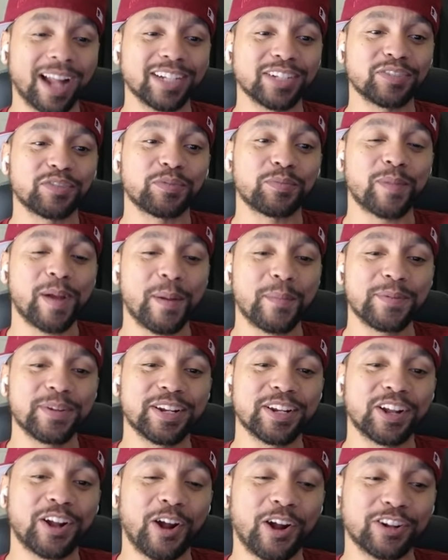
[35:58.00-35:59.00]
does it remind me of
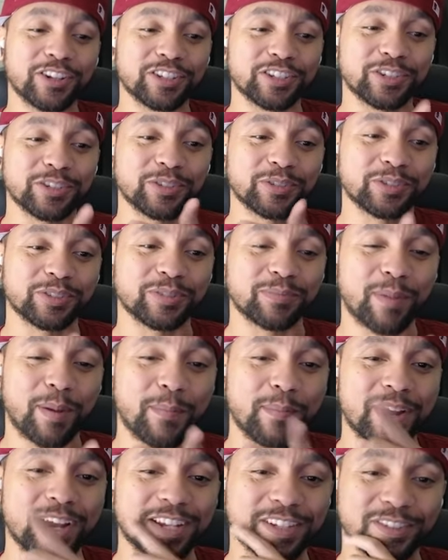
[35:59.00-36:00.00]
the cartoons my
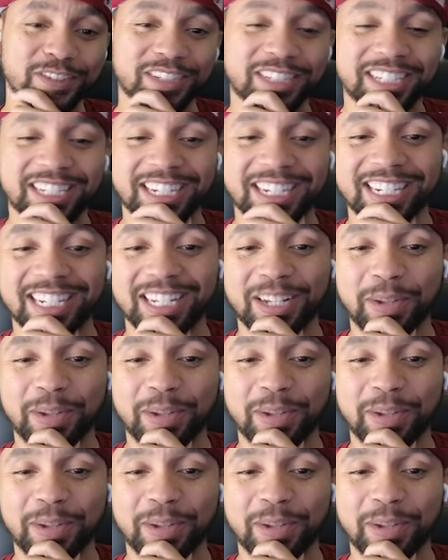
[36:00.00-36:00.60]
man's was seeing in The